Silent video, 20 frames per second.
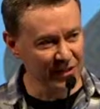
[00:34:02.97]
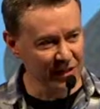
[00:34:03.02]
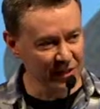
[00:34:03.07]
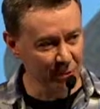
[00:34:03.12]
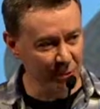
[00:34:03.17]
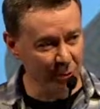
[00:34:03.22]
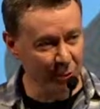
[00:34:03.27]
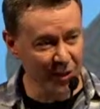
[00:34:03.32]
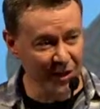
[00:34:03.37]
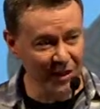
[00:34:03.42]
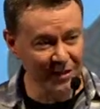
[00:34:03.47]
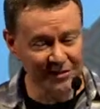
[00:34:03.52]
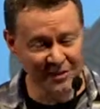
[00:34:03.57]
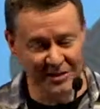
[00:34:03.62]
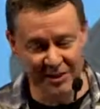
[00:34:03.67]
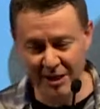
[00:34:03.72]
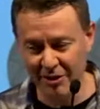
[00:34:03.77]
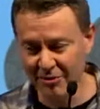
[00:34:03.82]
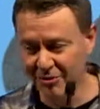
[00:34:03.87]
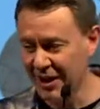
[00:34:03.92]
at the point of
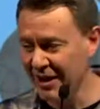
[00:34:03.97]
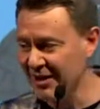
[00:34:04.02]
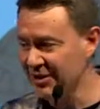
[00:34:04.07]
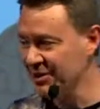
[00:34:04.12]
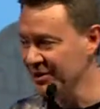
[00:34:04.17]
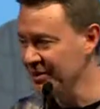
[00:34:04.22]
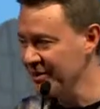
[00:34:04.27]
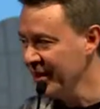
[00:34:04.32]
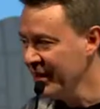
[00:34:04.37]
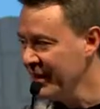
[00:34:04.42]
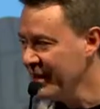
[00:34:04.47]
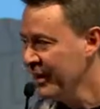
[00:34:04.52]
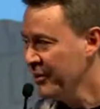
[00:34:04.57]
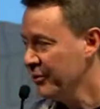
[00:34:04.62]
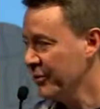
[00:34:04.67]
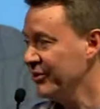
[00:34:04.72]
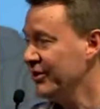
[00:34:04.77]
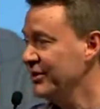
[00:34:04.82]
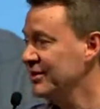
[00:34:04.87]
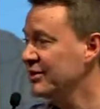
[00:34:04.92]
salvation,
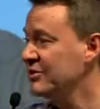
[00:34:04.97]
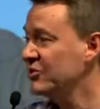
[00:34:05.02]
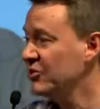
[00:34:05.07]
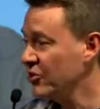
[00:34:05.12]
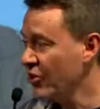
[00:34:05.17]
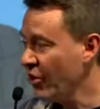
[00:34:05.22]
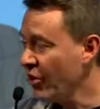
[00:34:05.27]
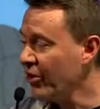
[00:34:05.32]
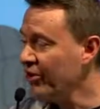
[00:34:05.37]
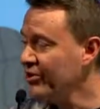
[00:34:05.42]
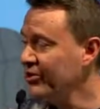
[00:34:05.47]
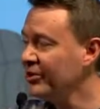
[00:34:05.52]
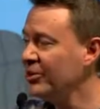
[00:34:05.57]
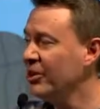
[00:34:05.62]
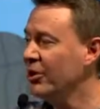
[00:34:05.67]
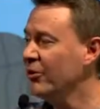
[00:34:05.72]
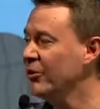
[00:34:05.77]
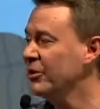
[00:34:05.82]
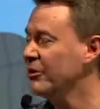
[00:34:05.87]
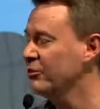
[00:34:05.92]
but this is an
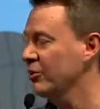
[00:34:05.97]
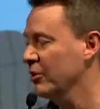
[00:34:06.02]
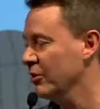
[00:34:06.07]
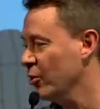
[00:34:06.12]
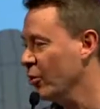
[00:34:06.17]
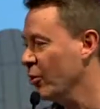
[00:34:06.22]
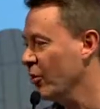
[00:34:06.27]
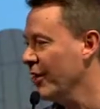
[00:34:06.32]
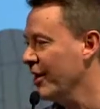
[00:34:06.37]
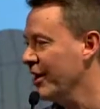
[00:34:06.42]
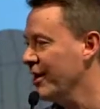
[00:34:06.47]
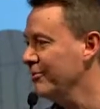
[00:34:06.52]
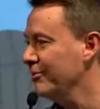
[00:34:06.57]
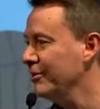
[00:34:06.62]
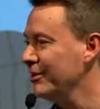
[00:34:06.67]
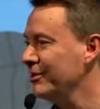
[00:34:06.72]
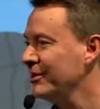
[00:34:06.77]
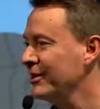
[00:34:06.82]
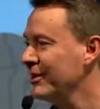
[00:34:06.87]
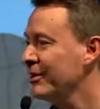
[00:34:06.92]
ongoing requirement